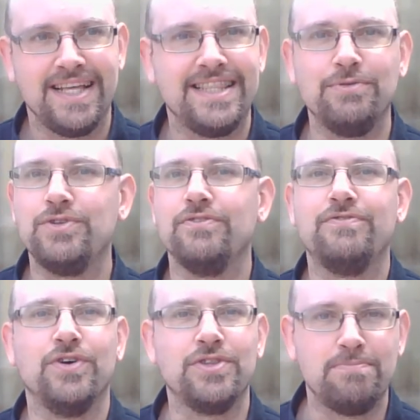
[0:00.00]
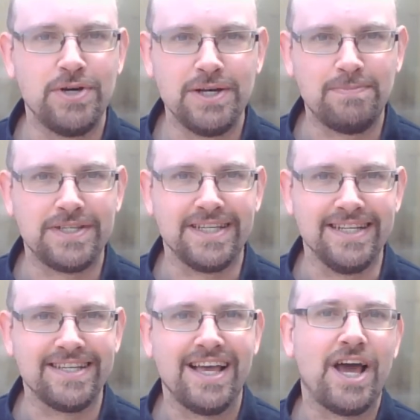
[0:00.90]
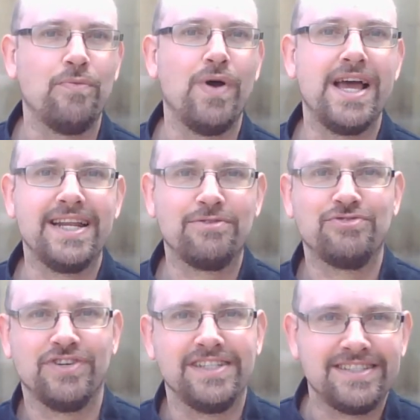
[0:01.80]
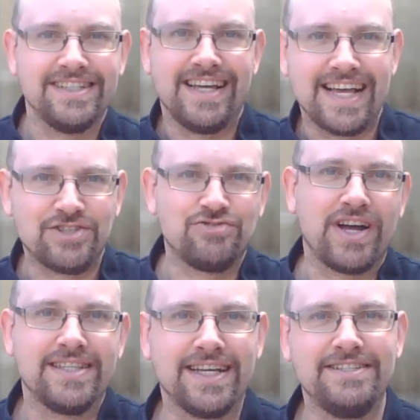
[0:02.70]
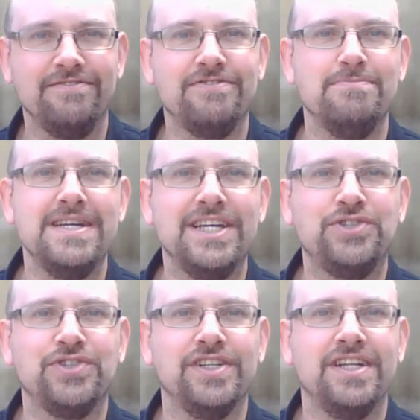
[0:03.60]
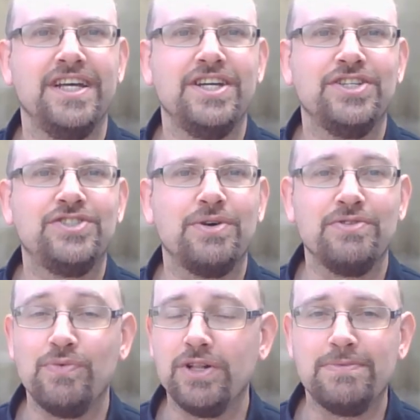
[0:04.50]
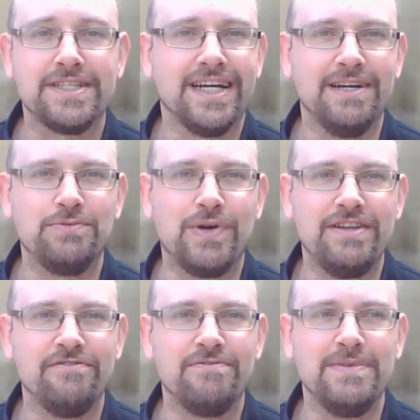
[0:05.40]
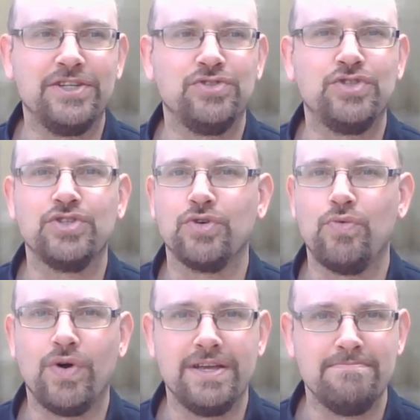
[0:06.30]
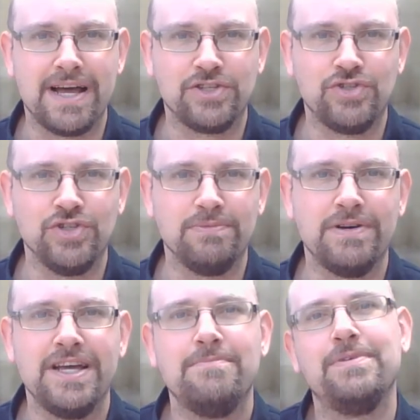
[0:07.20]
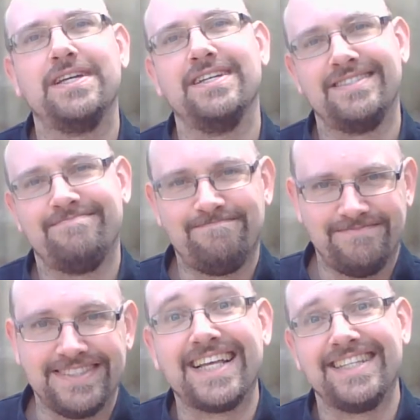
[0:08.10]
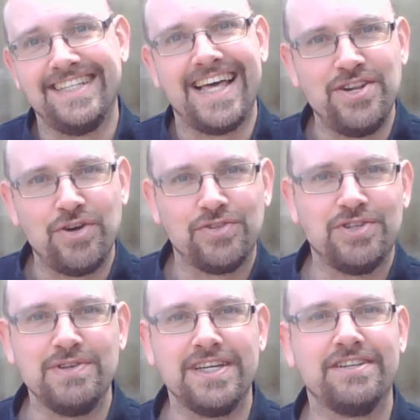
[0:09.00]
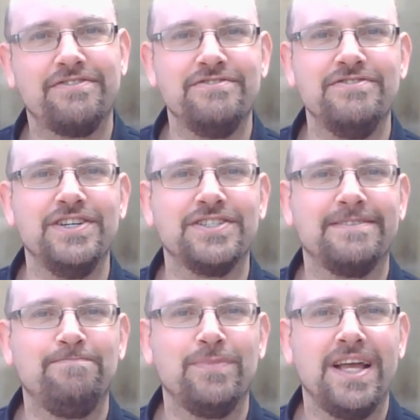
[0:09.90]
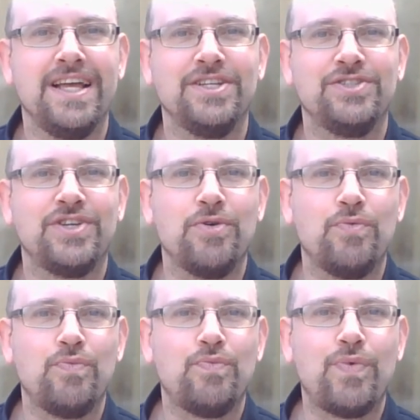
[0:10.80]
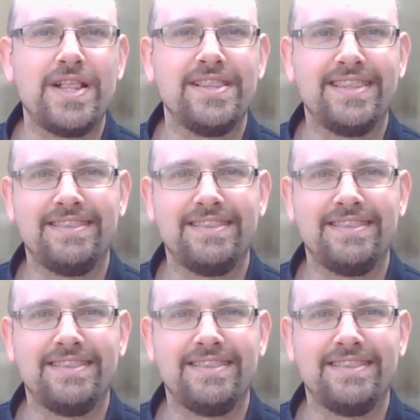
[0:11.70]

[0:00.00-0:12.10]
They were done for other purposes, and we're now trying to extract that information. So there will be times when information doesn't quite match up because, sadly, they're not doing it for us. So when